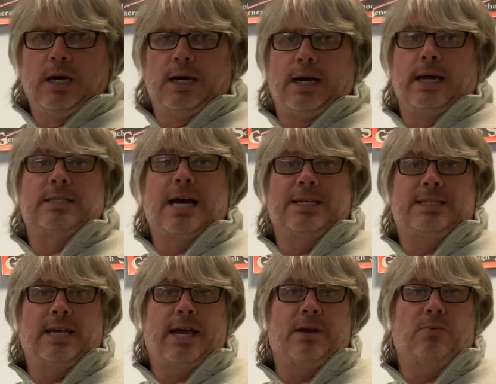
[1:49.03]
uh, as I
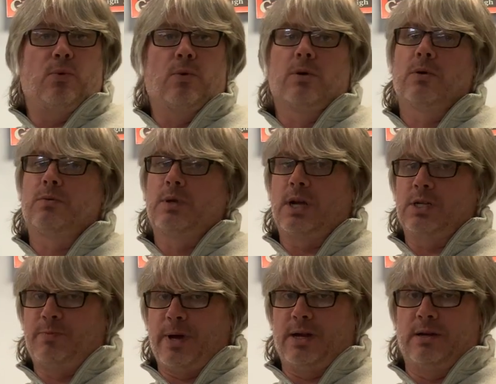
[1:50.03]
said, we're going to
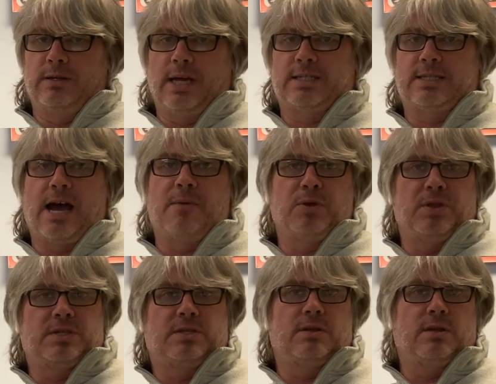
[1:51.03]
spend less time on
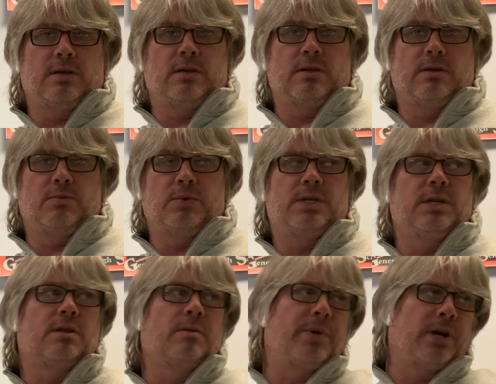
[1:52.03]
this uh, than we
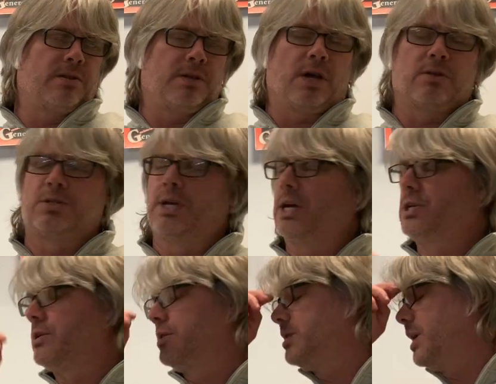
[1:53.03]
did compared to the other
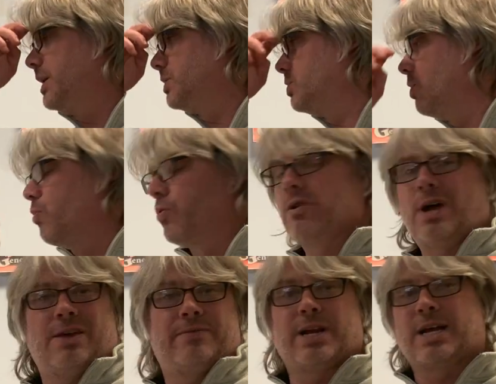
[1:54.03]
sections. And so we're
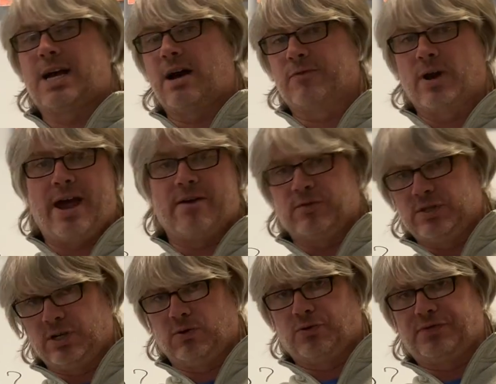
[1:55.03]
not even going to cover every
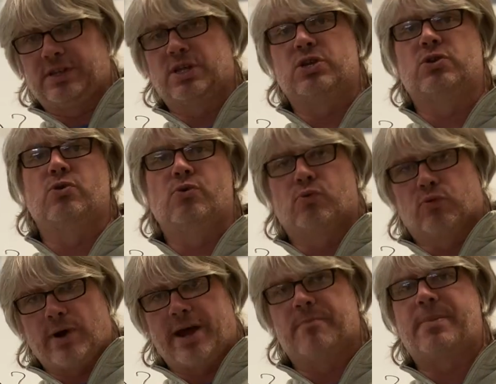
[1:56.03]
single thing that you
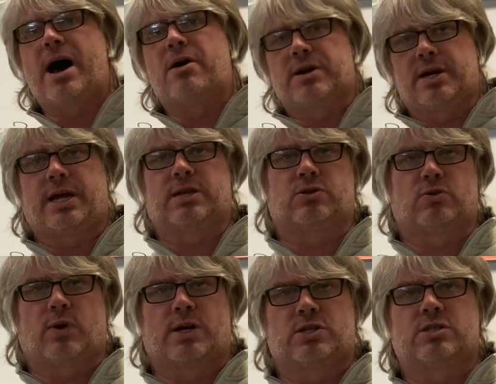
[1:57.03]
read about and answered
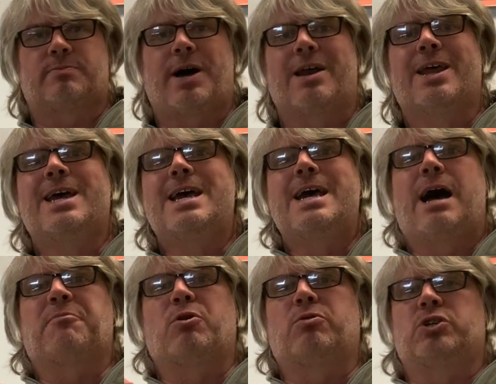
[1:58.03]
questions about.
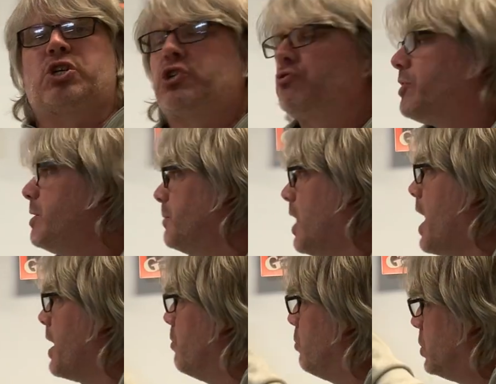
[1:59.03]
I'm going to
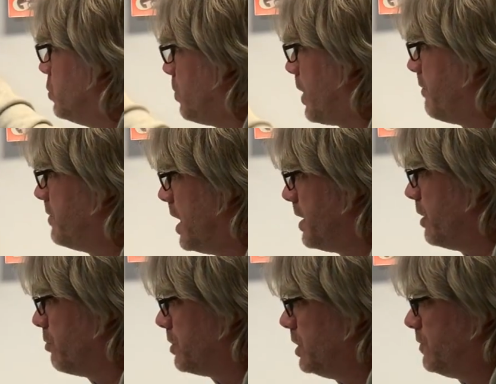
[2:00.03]
streamline it, which is what I've done
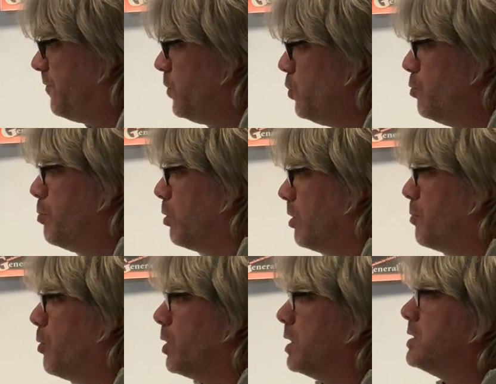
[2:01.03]
here with these few
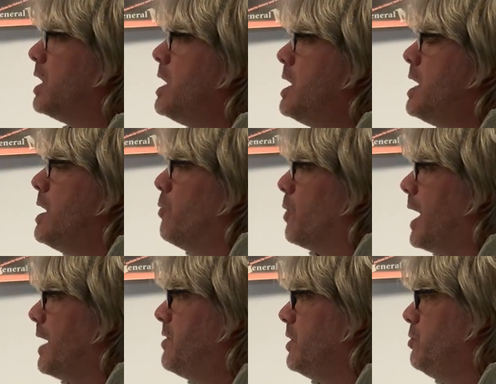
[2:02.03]
bullet points. What
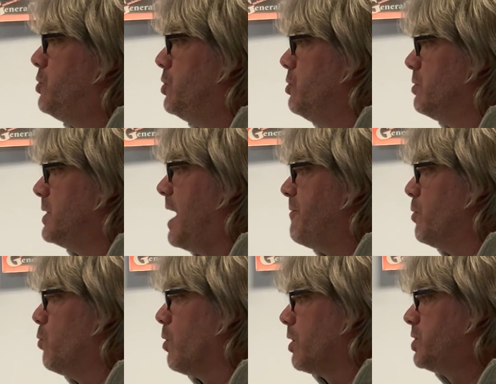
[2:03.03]
think you should do is have
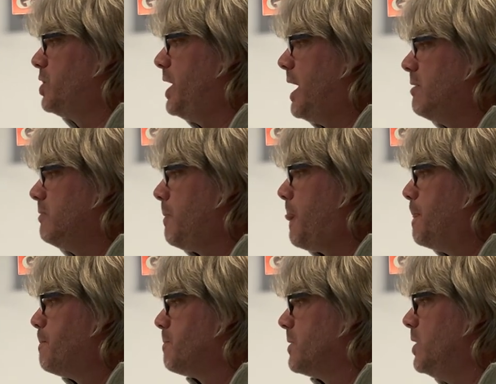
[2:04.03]
your worksheet out
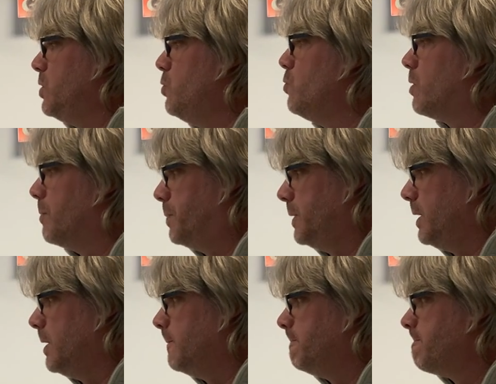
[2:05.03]
that you
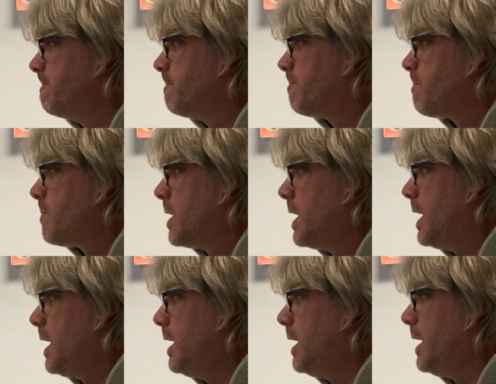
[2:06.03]
completed
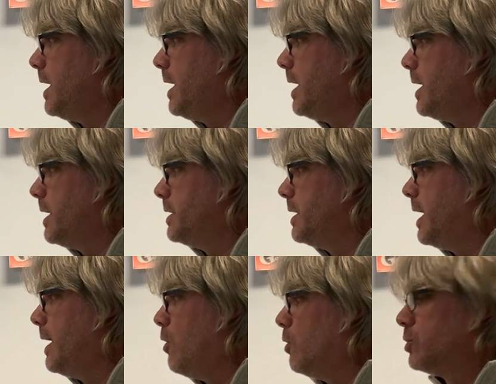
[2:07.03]
and
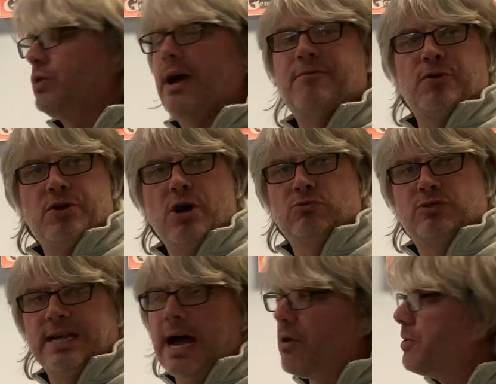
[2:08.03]
also have your
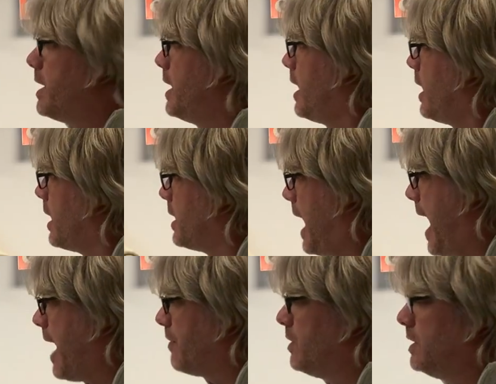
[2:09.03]
notes out and
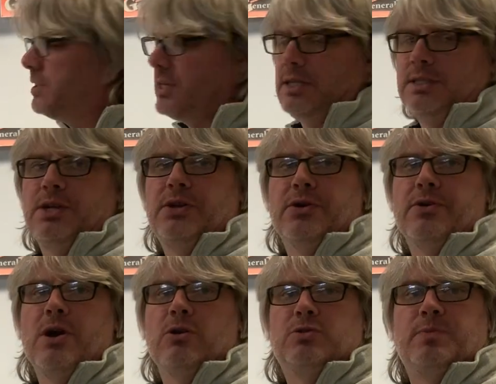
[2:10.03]
add these things into your
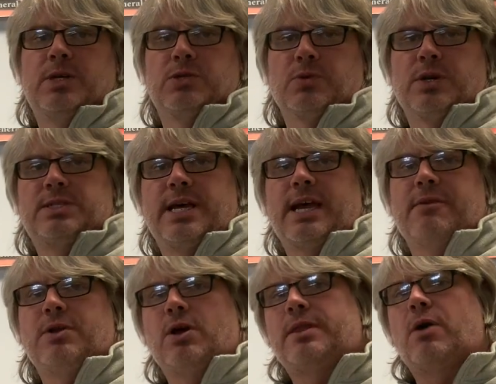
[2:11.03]
notes because we're going to take
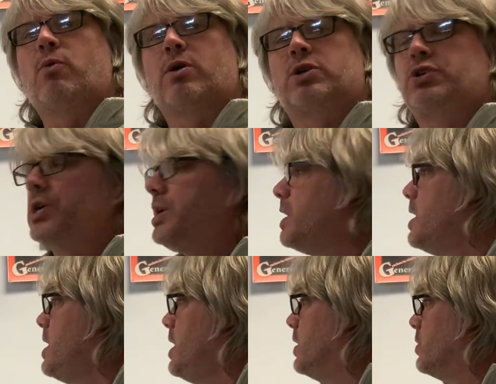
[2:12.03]
everything on that worksheet
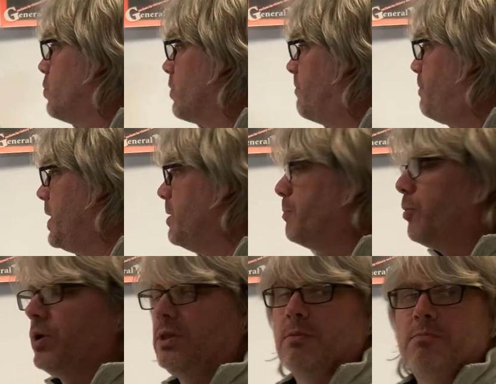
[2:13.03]
and sort of
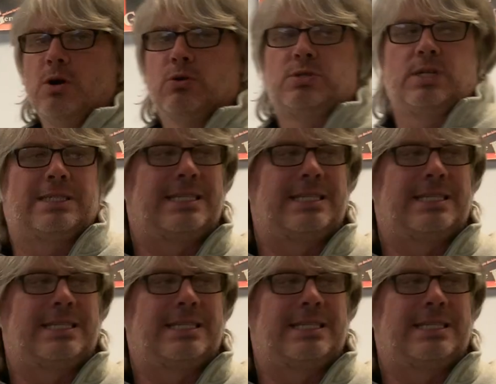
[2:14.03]
pinpoint the most